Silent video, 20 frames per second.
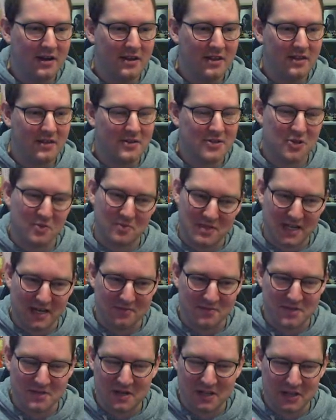
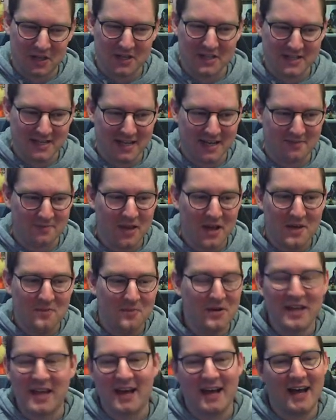Sometimes, a lot of the time.
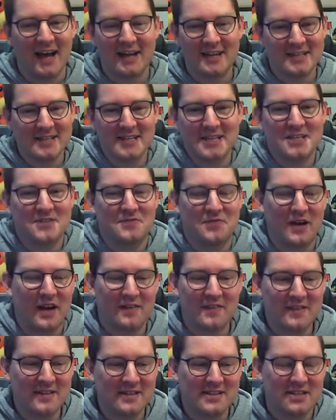But yeah, I just think it's fun. I
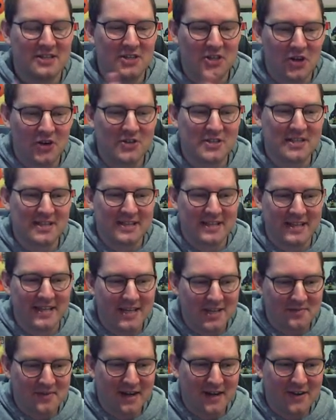think there's a lot to
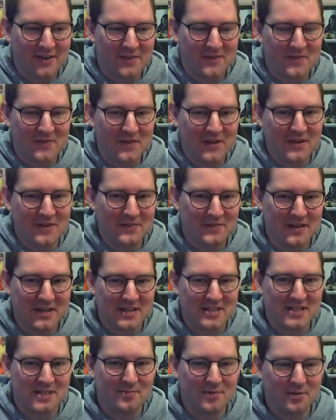think about when you're
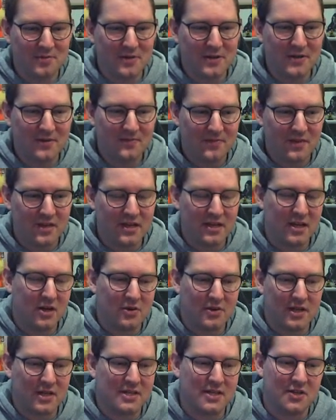facing a Bubba, you know,
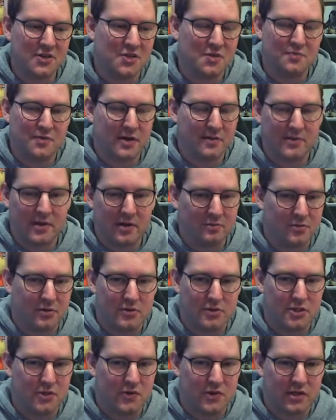unless they just bring
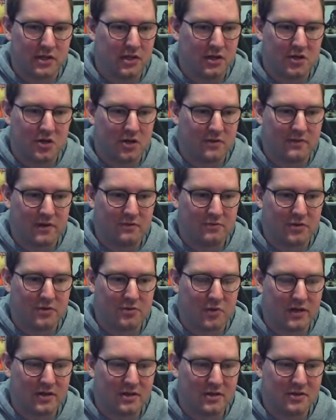Bamboozle and lock off every
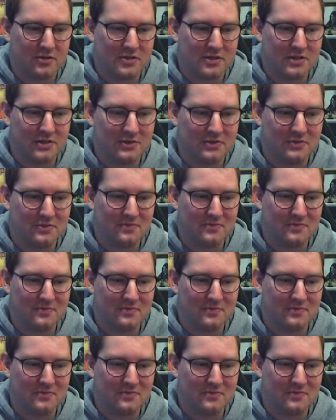window, so